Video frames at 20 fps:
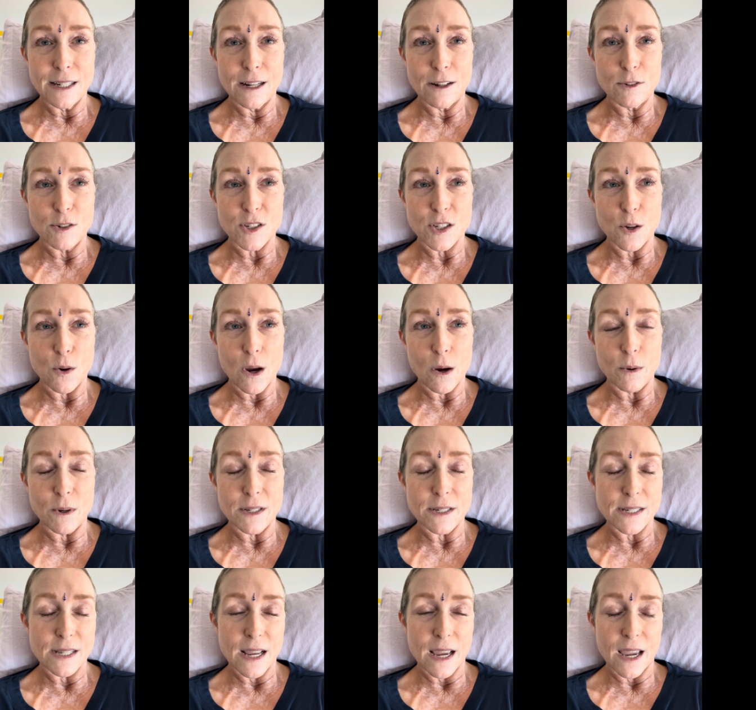so I would
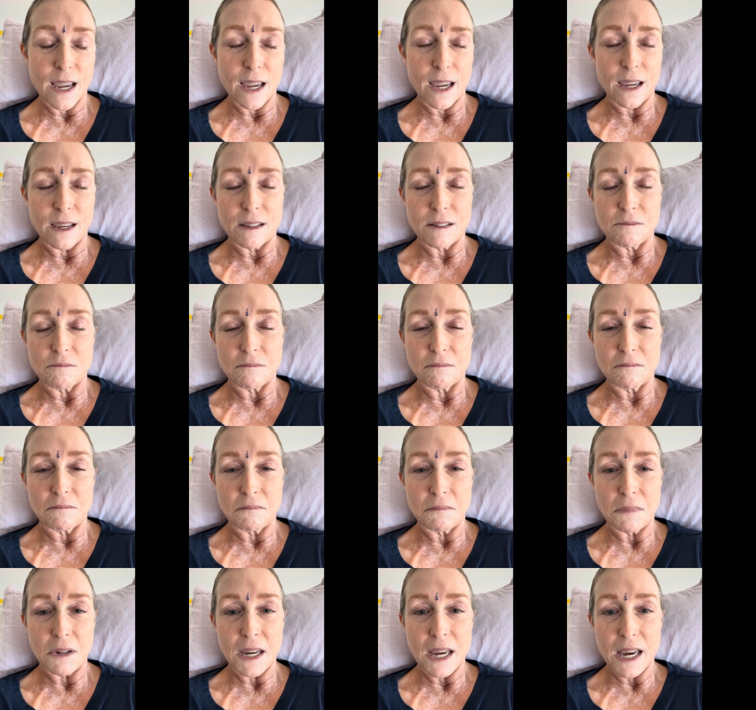say
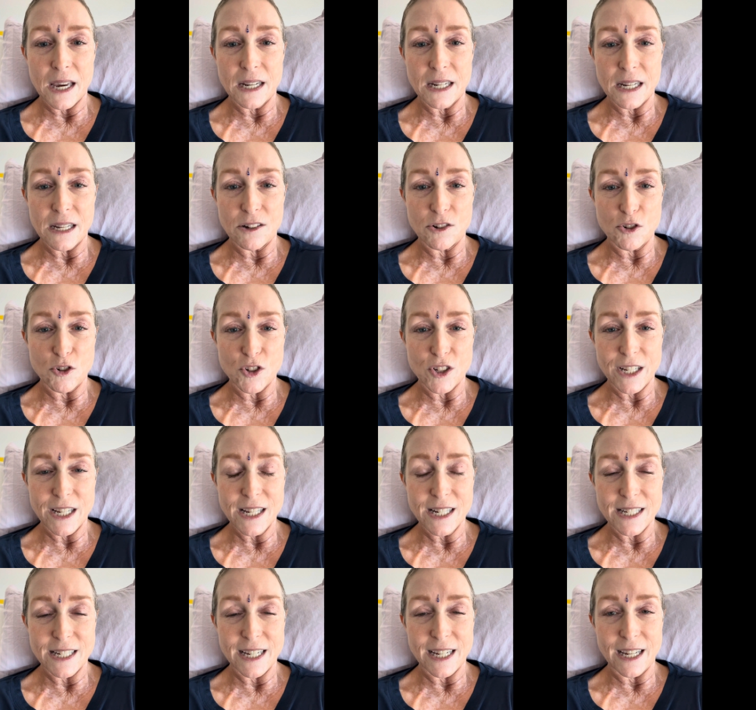I had an
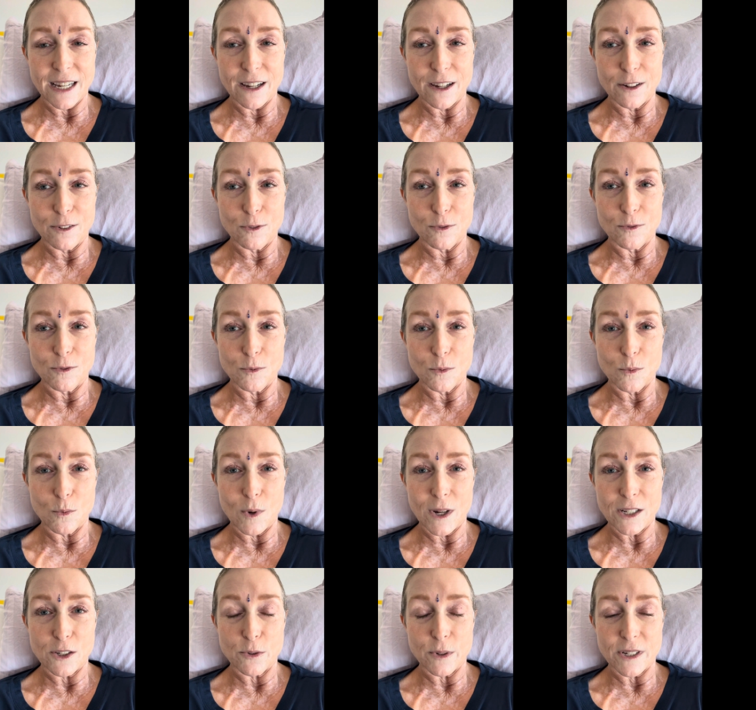understanding of
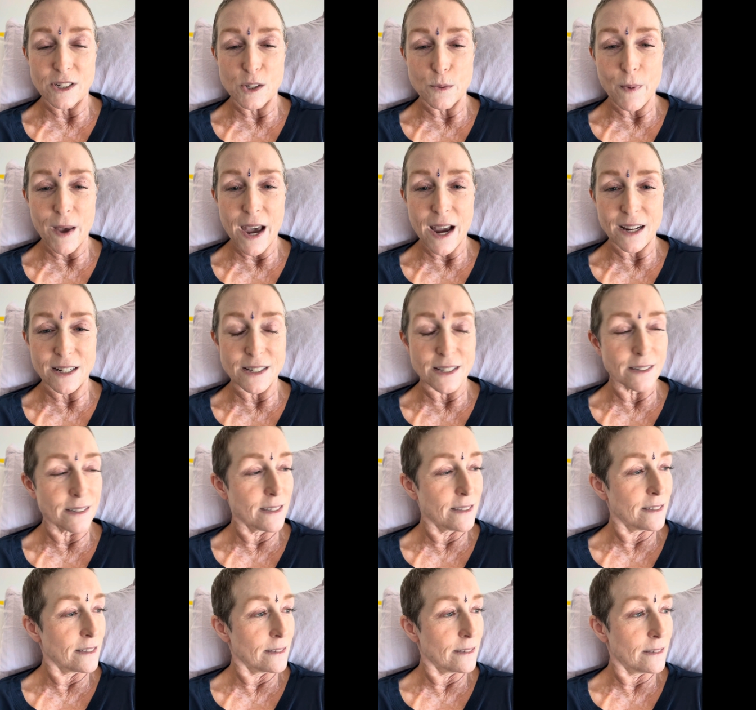what to expect.
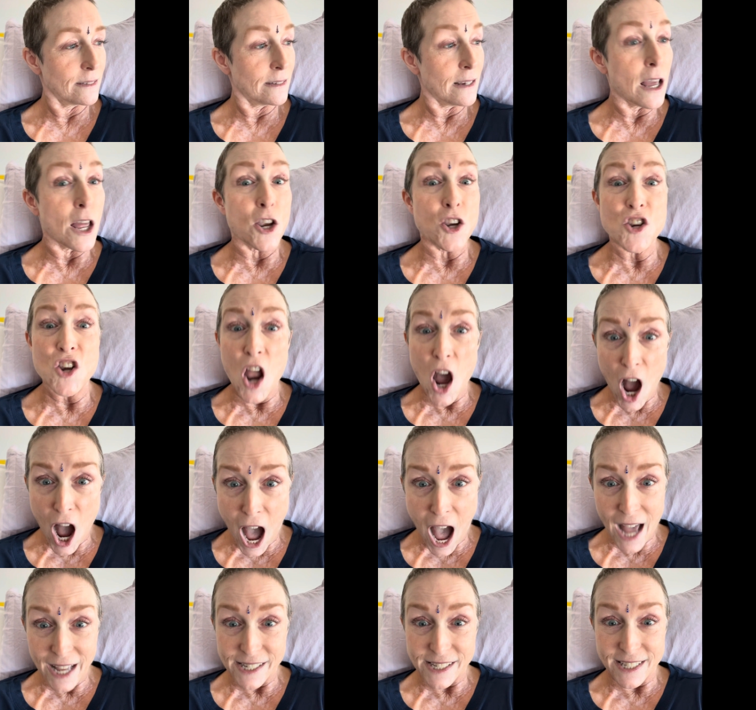
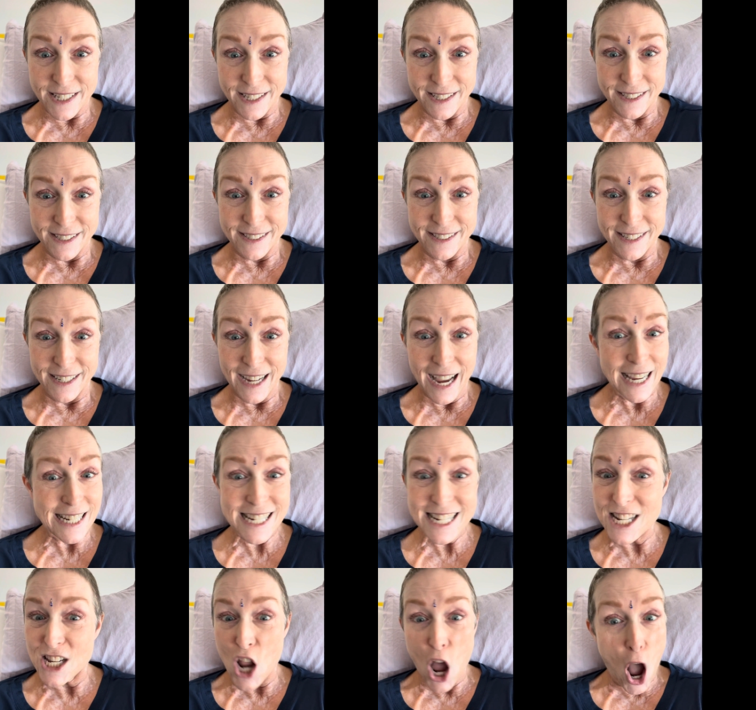I
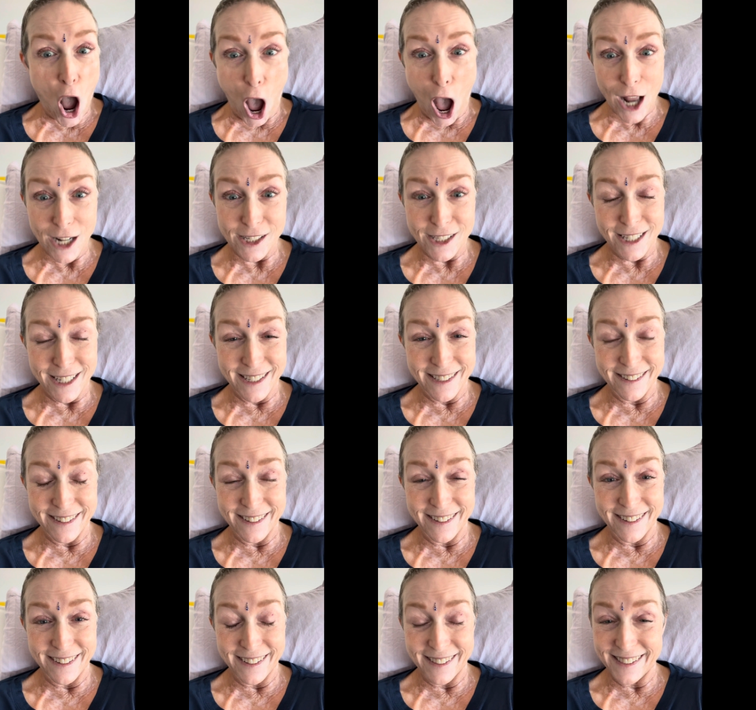did not.
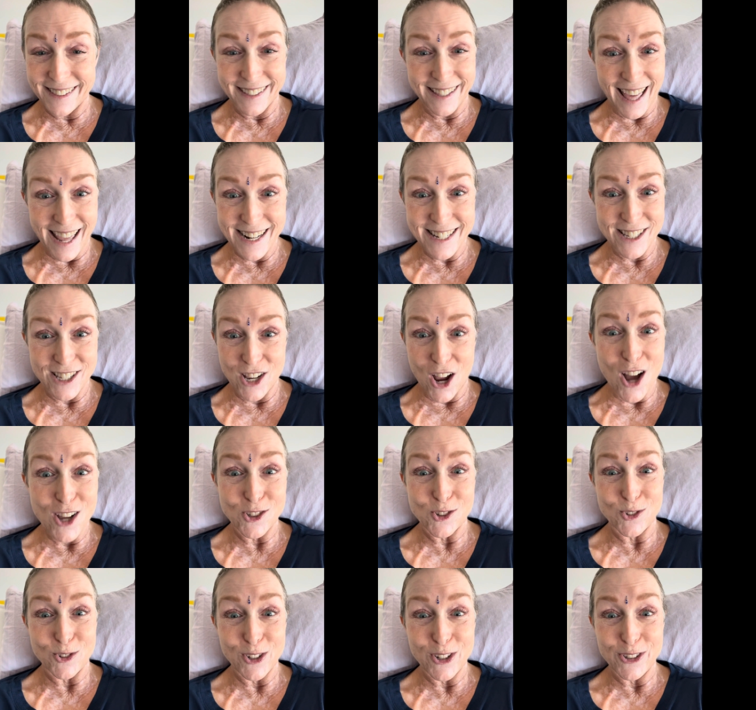It's
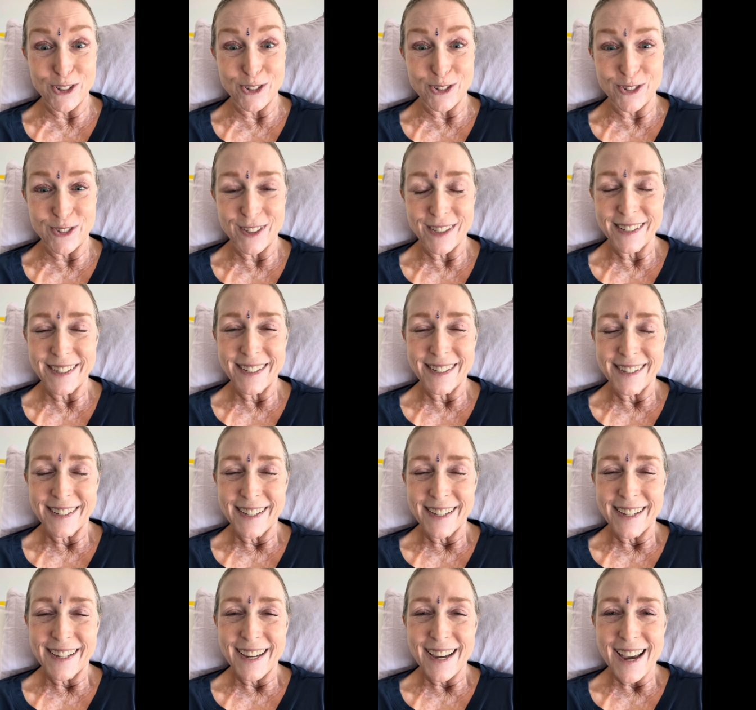not true.
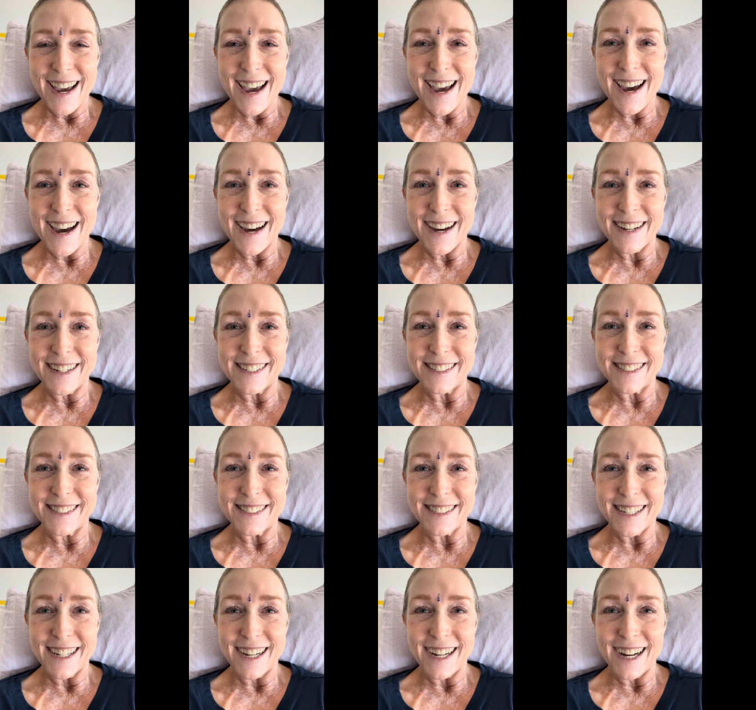
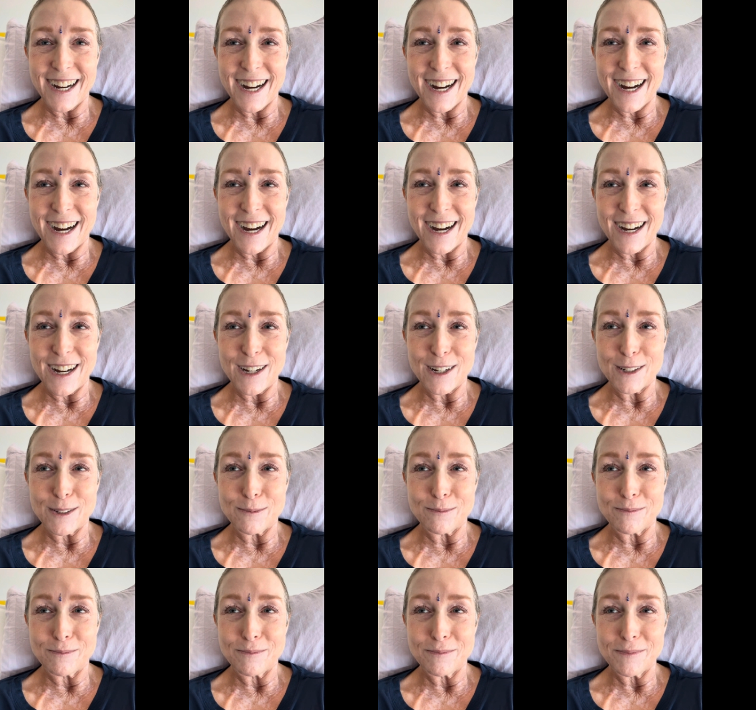And
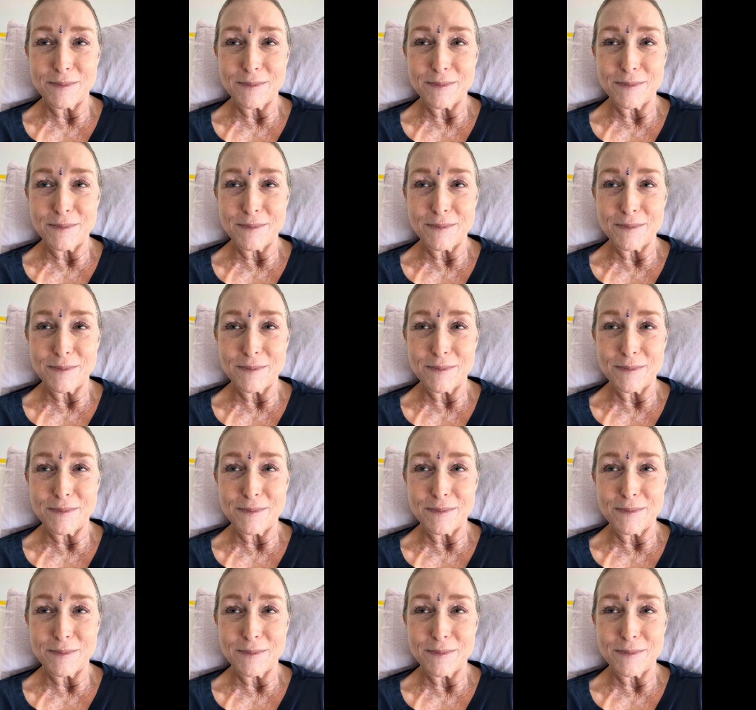I'm